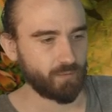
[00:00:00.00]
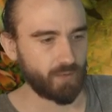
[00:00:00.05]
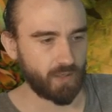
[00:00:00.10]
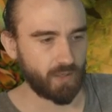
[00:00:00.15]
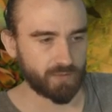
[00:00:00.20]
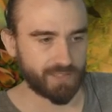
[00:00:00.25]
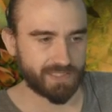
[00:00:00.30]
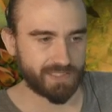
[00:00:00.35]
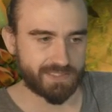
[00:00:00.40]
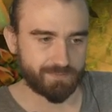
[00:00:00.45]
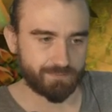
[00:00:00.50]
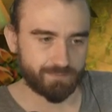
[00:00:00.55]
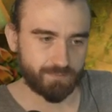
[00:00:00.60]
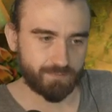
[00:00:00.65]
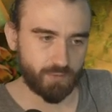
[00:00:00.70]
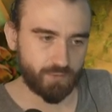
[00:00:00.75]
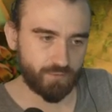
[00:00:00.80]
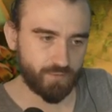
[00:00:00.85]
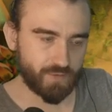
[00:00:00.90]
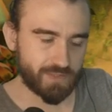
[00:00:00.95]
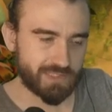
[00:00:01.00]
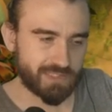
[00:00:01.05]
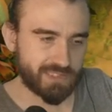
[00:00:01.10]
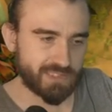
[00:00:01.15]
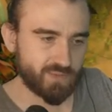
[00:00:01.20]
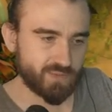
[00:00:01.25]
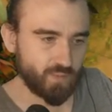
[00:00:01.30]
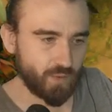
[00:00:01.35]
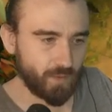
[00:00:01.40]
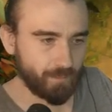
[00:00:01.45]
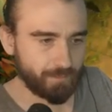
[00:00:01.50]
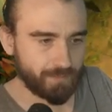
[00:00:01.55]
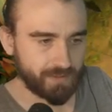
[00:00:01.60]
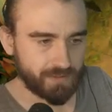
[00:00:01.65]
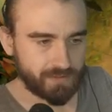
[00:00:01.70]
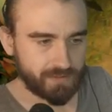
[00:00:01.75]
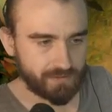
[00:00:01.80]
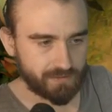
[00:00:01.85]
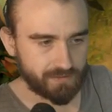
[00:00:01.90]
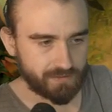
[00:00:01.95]
Wow, that's a beautiful swamp.
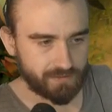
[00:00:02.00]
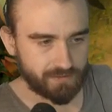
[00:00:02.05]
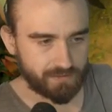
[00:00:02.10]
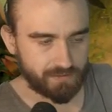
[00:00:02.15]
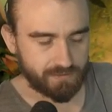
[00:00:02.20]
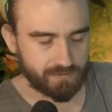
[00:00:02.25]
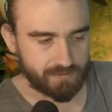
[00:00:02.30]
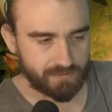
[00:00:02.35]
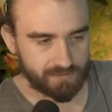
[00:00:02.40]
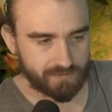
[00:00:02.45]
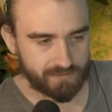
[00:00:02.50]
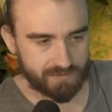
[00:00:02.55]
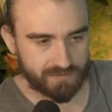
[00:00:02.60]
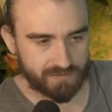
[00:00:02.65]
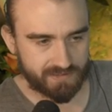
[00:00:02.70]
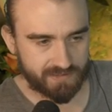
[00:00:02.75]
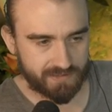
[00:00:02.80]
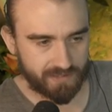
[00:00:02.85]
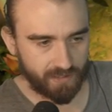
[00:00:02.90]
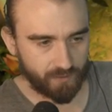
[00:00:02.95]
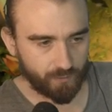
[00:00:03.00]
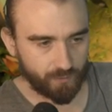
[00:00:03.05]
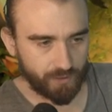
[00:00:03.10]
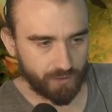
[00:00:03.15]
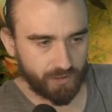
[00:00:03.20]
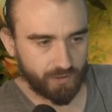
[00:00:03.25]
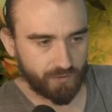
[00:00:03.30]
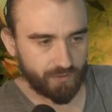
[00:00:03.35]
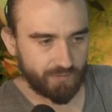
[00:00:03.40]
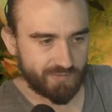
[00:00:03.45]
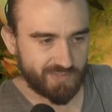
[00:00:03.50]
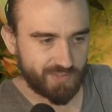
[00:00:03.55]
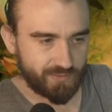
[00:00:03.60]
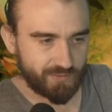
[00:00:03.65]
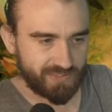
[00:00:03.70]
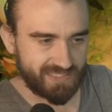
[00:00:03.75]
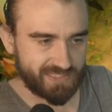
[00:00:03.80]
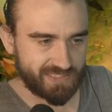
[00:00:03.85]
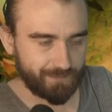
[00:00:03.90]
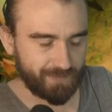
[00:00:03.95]
It's another one of those
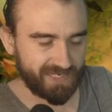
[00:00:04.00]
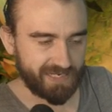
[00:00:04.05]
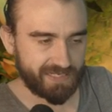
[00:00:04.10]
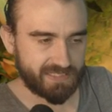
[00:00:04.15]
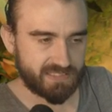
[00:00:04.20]
you need to pay